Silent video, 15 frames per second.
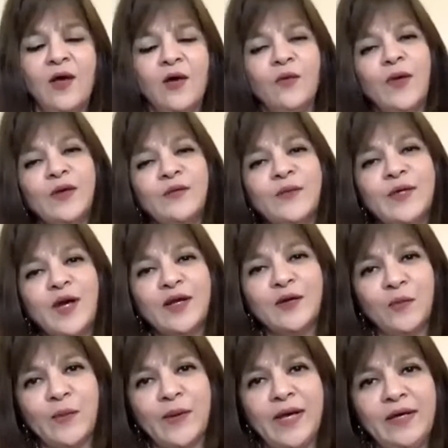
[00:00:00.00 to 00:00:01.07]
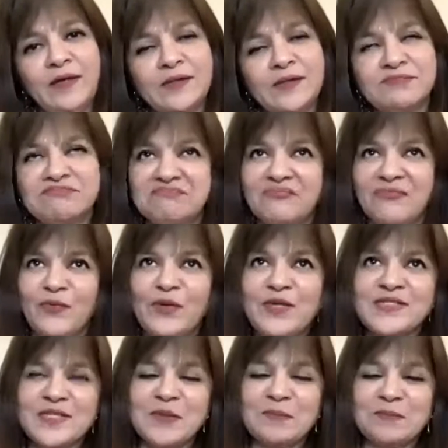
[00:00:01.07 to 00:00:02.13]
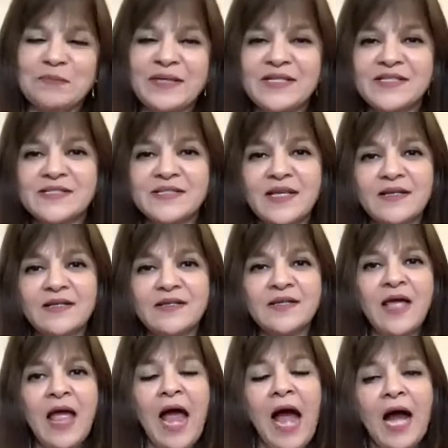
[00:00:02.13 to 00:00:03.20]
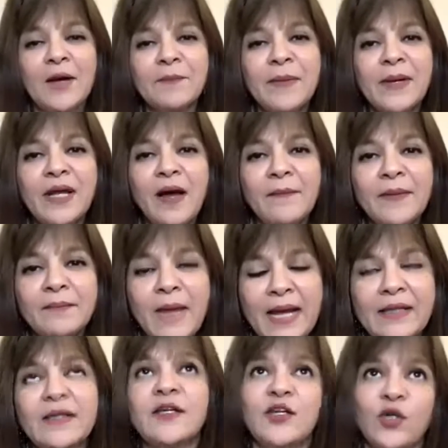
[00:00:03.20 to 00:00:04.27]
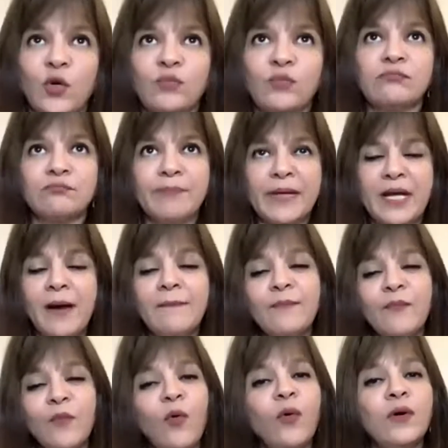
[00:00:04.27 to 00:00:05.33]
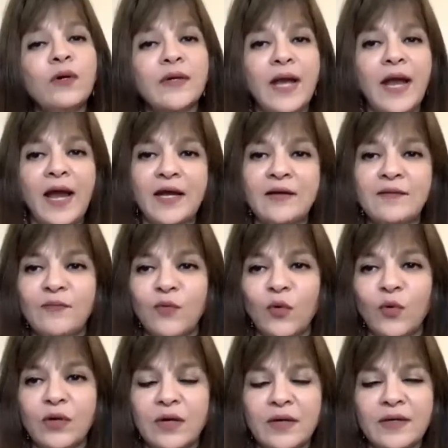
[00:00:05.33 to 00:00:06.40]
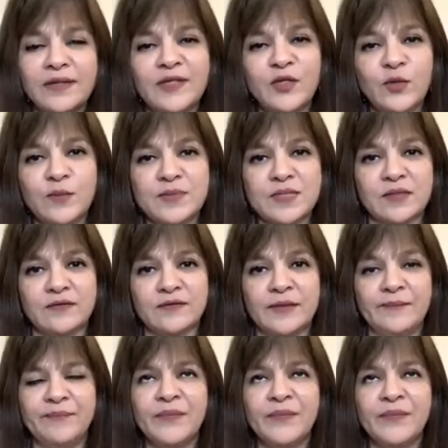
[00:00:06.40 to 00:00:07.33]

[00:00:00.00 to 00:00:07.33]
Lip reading: When we are aware, we simply sit and become more and more the observer.